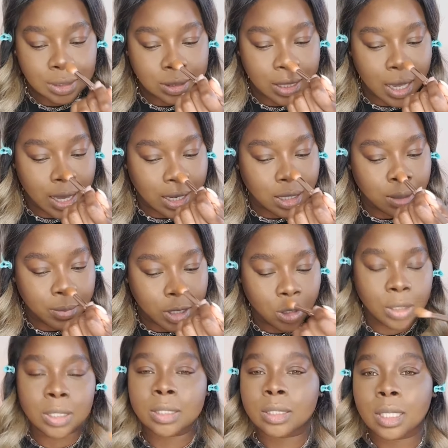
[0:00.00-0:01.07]
tiny bit
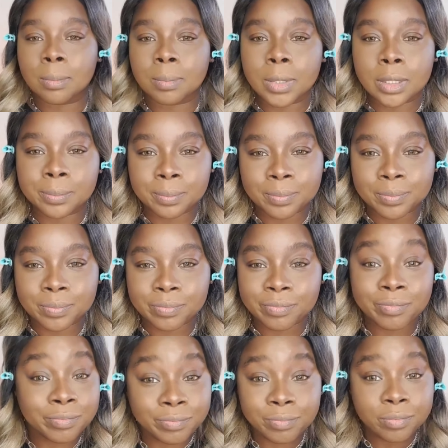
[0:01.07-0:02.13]
on the tips.
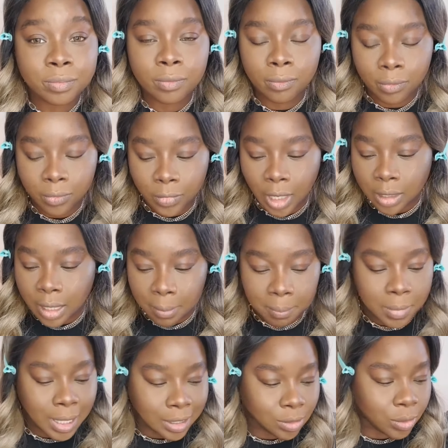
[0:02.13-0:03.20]
Yep,
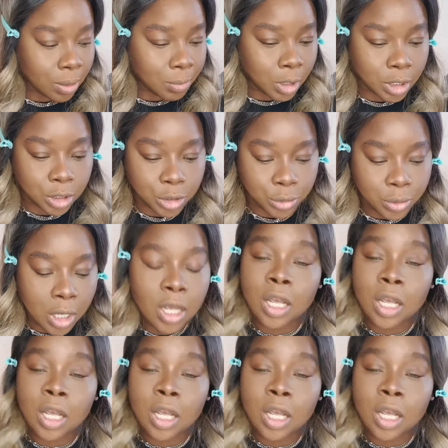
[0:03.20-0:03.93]
that's what I'm going to do.